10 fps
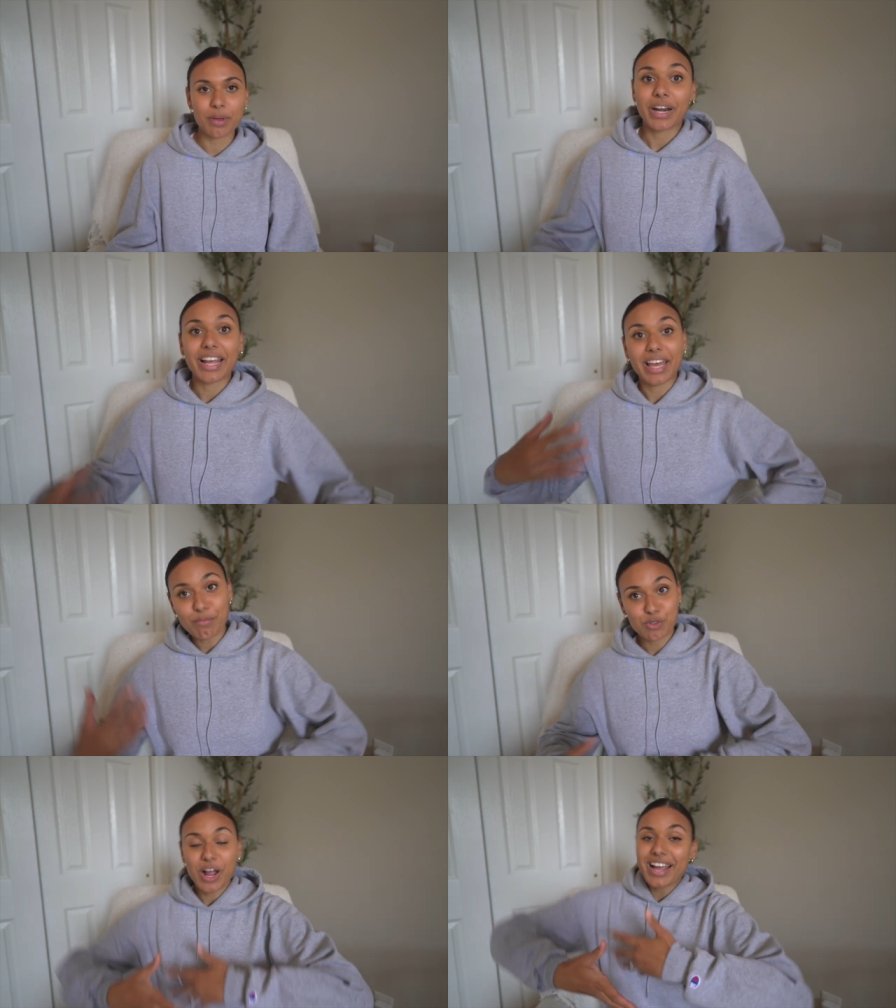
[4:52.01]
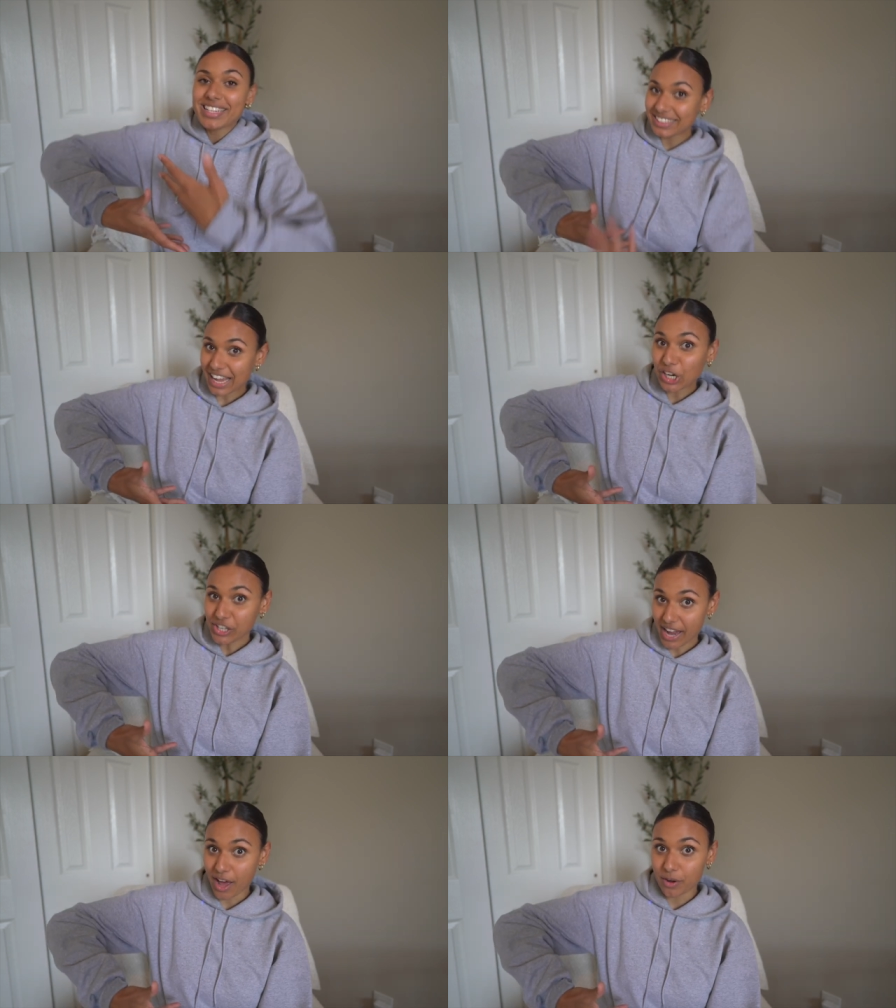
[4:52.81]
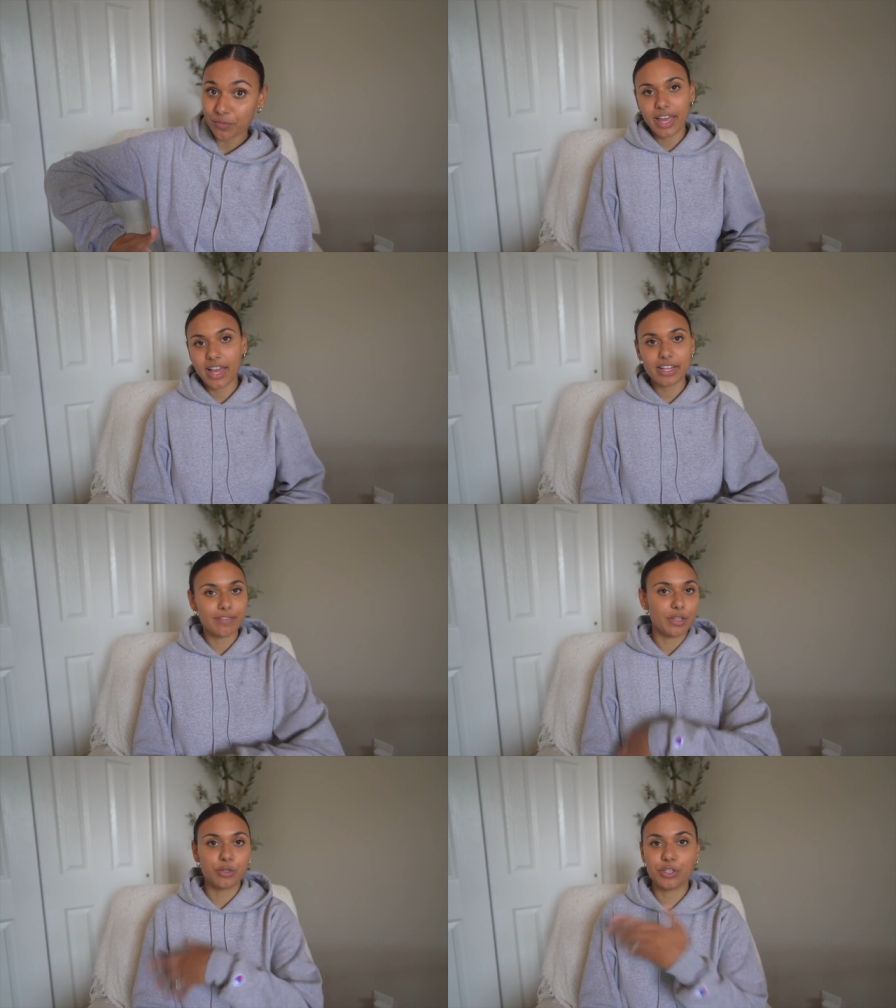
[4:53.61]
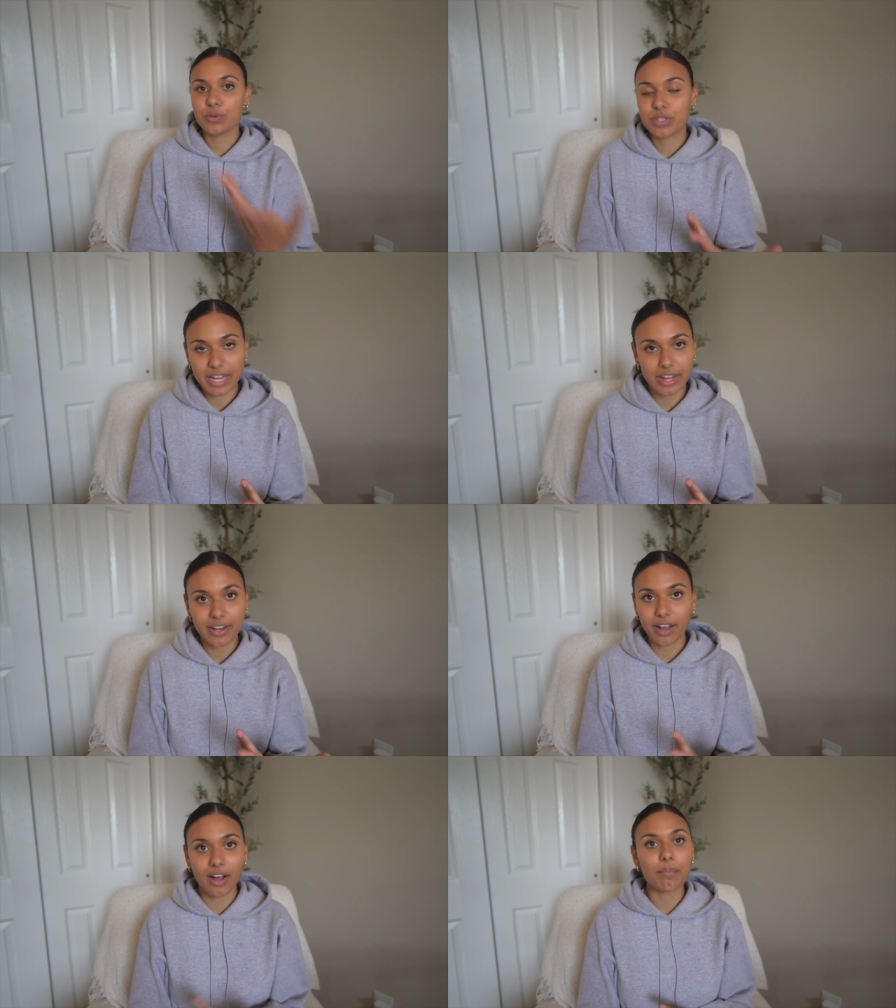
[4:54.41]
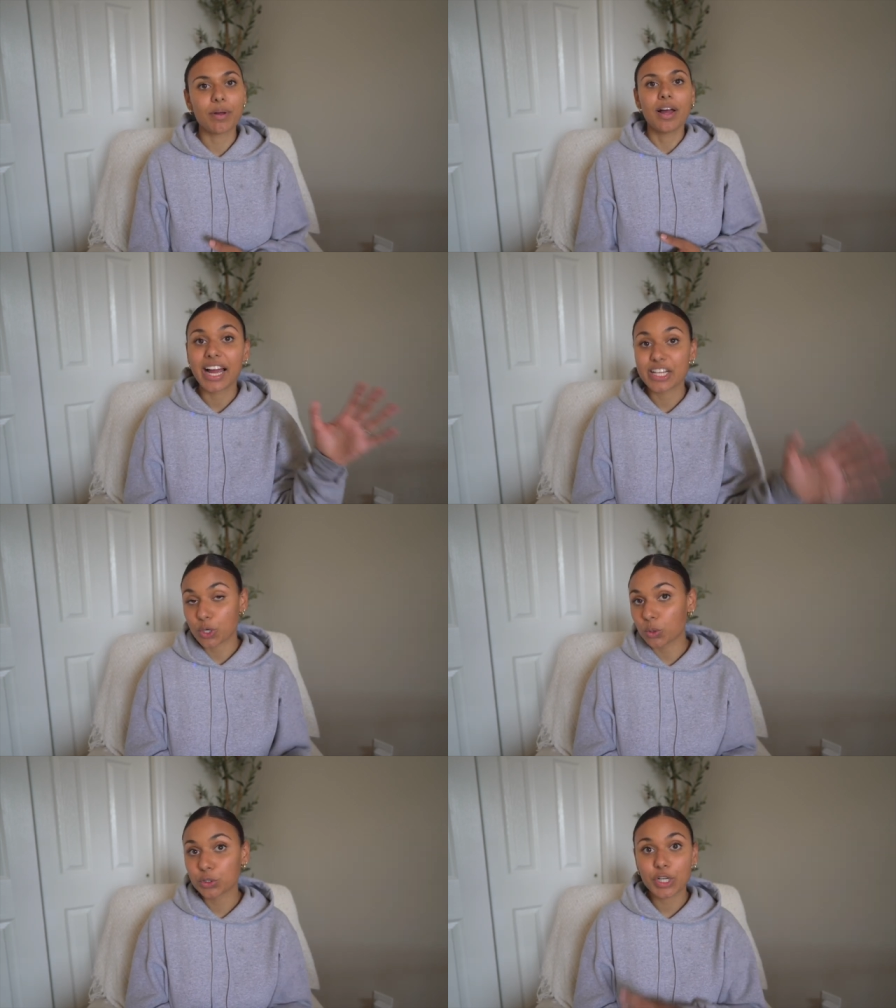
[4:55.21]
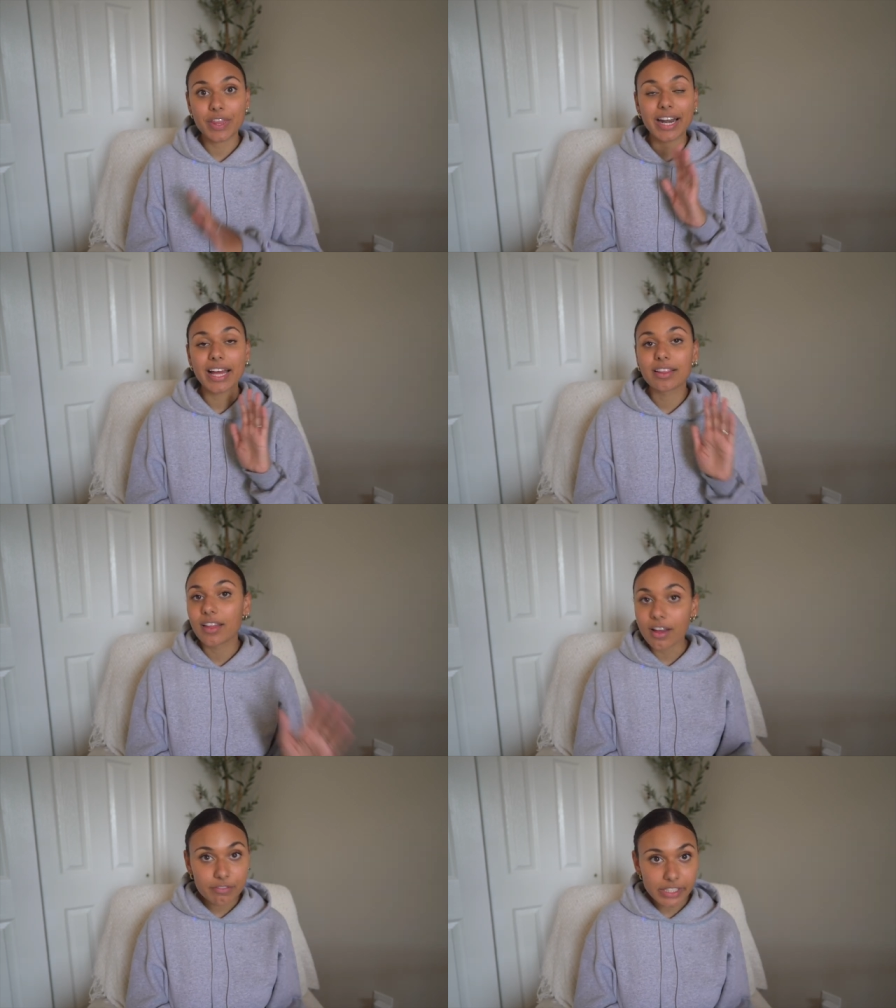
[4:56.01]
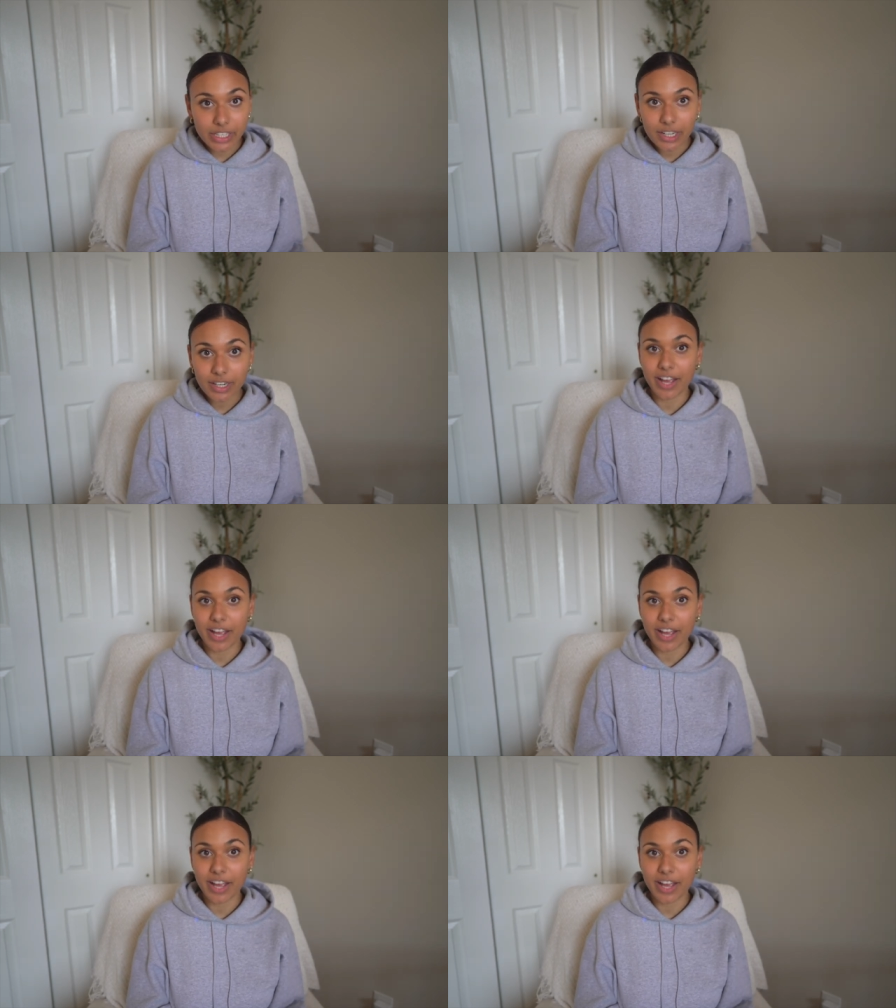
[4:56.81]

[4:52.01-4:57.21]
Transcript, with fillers: But I kept trying to lay her down, and even though she was standing up, I told her that I loved her.